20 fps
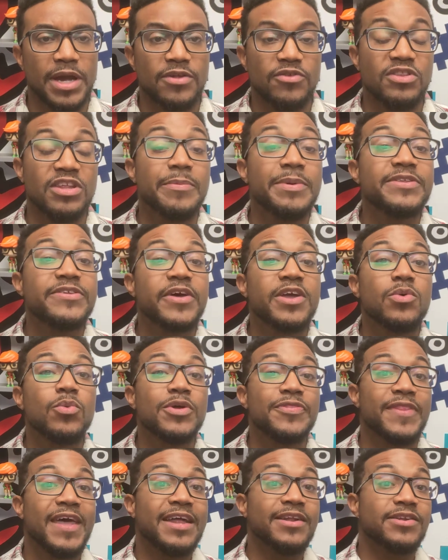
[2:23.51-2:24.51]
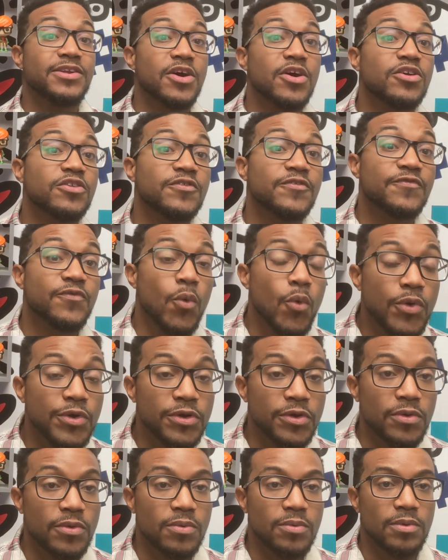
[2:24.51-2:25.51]
So let me tell you what that does for
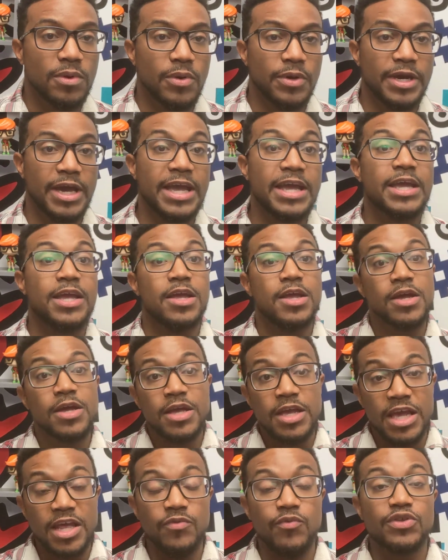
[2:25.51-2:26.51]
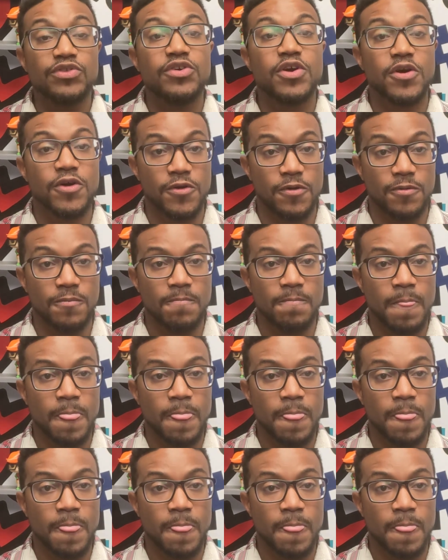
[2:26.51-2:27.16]
you, okay, in return.